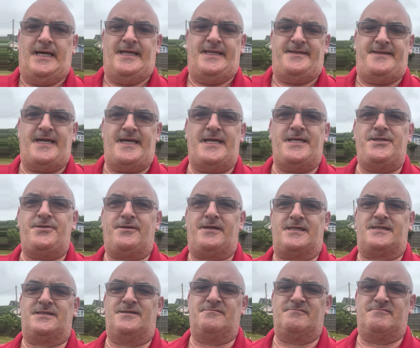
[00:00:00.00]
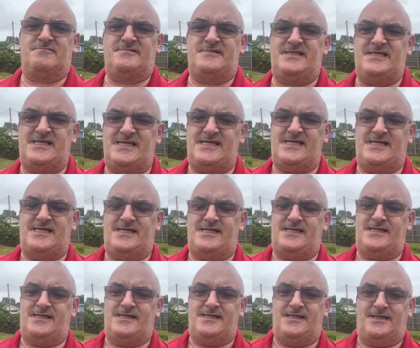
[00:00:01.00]
Then you get to the
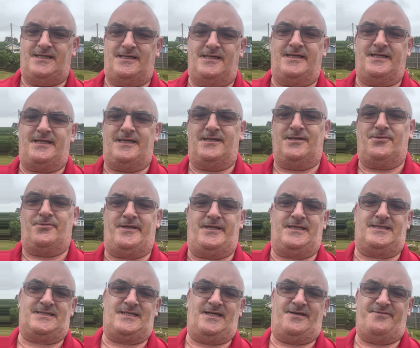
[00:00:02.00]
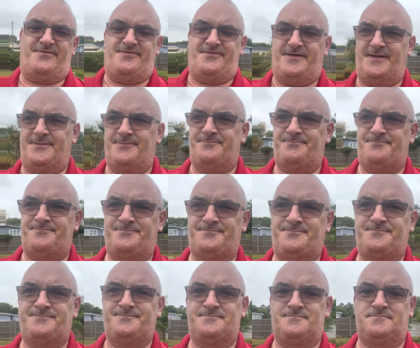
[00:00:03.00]
really annoying stuff.
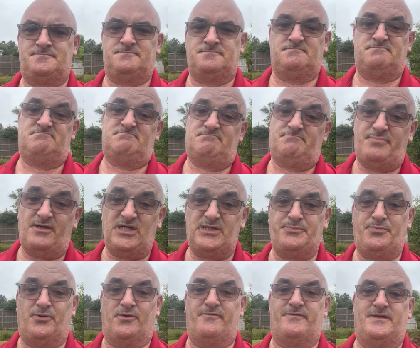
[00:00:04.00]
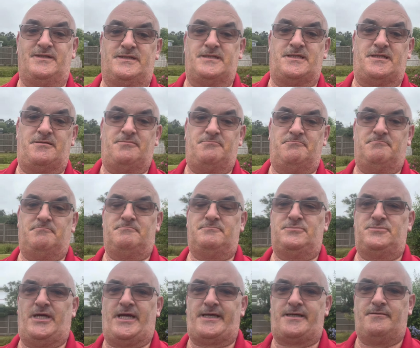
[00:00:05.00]
Passport validity,
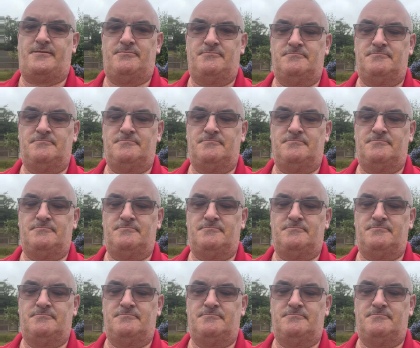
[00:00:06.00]
check.